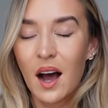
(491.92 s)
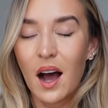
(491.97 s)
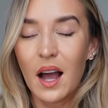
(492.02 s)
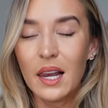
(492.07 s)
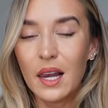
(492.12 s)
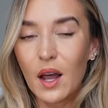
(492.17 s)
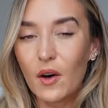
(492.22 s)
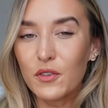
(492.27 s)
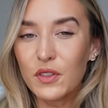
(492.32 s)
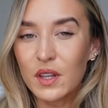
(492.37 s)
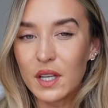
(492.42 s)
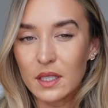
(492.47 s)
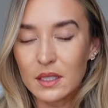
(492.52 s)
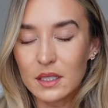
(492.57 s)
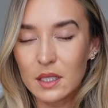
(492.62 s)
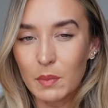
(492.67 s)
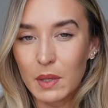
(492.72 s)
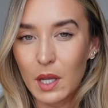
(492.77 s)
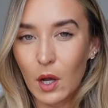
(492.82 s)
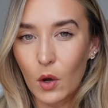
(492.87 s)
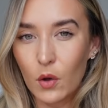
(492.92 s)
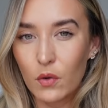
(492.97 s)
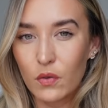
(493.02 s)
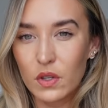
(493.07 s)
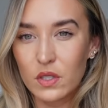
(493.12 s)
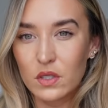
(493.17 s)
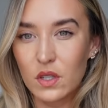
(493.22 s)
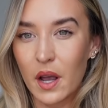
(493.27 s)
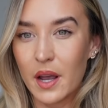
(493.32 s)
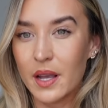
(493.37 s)
I love things to be
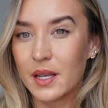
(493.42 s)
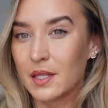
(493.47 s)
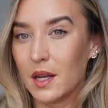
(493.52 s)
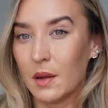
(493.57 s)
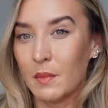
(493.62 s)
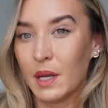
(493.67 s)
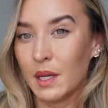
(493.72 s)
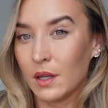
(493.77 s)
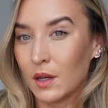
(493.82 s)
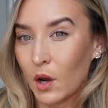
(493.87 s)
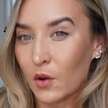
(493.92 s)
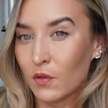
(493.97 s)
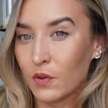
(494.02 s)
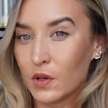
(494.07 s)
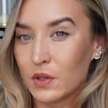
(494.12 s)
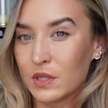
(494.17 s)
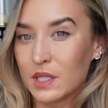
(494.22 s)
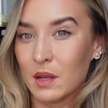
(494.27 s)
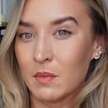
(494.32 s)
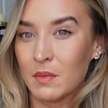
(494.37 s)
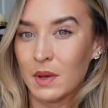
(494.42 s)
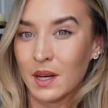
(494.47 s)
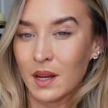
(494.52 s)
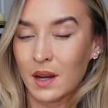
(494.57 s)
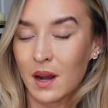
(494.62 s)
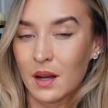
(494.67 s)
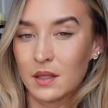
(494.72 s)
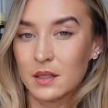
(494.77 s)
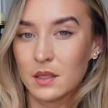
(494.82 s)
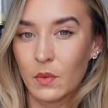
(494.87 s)
oversized. I mean, hopefully you're seeing me in a
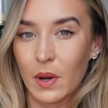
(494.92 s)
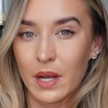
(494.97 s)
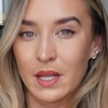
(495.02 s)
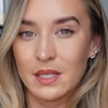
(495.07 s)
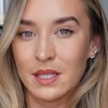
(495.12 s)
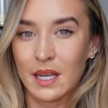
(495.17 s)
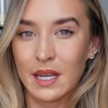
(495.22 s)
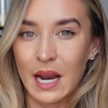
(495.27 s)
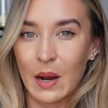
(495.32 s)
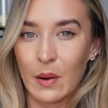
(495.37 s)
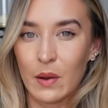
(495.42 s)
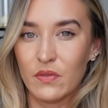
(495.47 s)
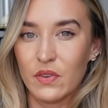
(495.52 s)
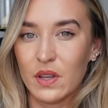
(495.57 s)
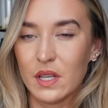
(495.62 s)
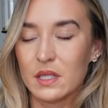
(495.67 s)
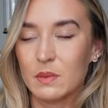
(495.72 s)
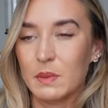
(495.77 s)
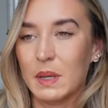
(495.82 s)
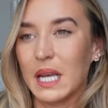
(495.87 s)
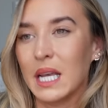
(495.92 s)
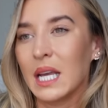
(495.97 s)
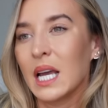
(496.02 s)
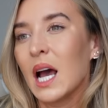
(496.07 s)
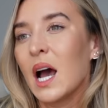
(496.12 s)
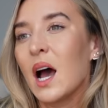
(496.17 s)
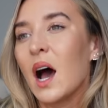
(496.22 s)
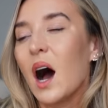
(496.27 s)
cutaway and seeing how it fits me.